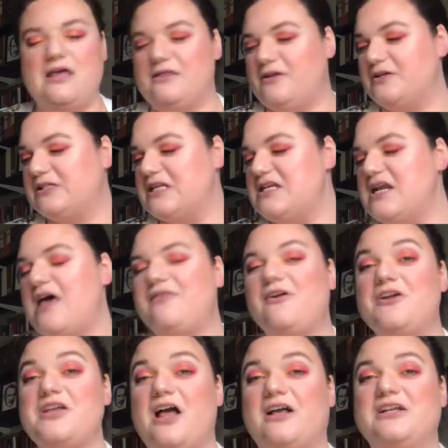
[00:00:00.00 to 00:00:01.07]
There's another
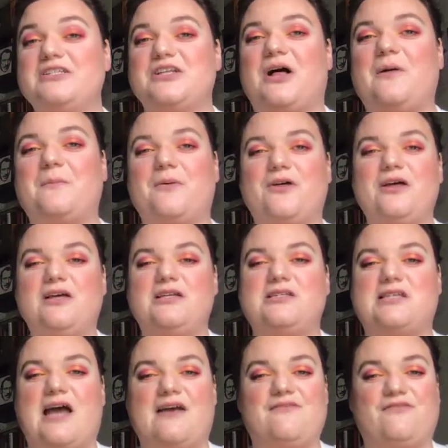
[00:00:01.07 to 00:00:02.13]
young adult book,
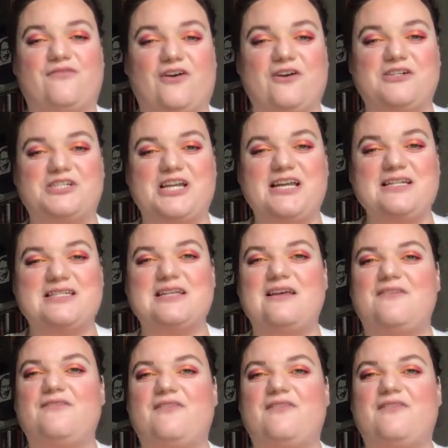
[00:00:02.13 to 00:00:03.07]
Divergent,